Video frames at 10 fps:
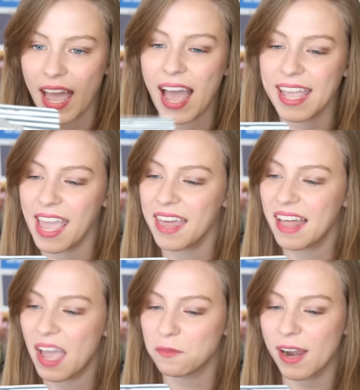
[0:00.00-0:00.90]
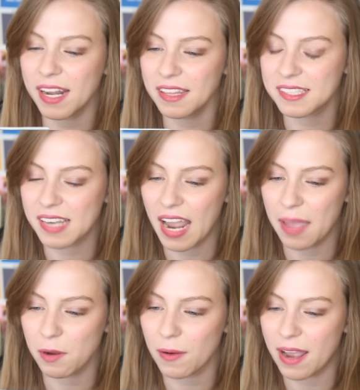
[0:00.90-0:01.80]
Hi Kayla, I'm writing this
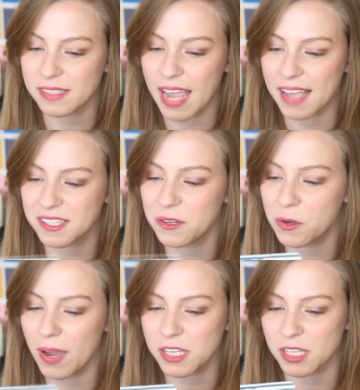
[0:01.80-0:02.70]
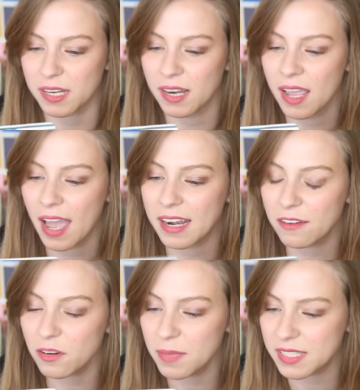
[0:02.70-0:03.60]
time around to ask you a question. I
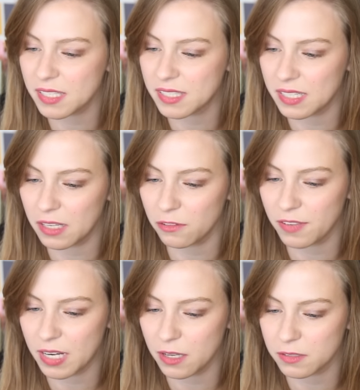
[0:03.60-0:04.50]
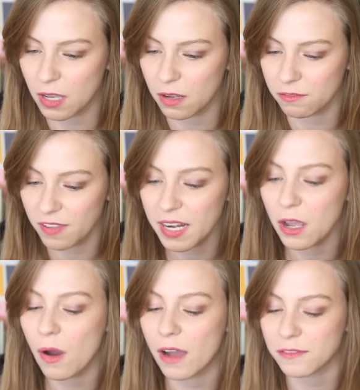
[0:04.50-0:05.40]
never miss a single videos, uh,
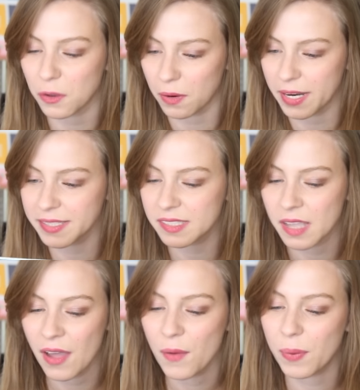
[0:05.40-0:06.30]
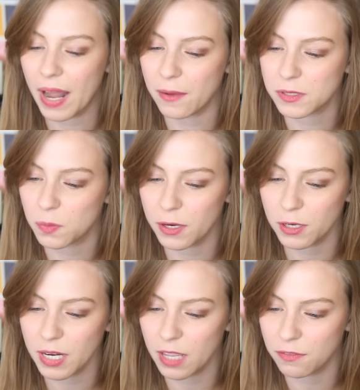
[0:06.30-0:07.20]
video of yours, but I was
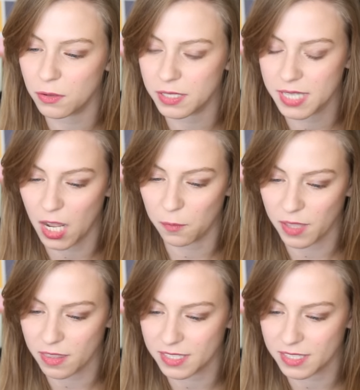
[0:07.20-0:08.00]
wondering if you could tell me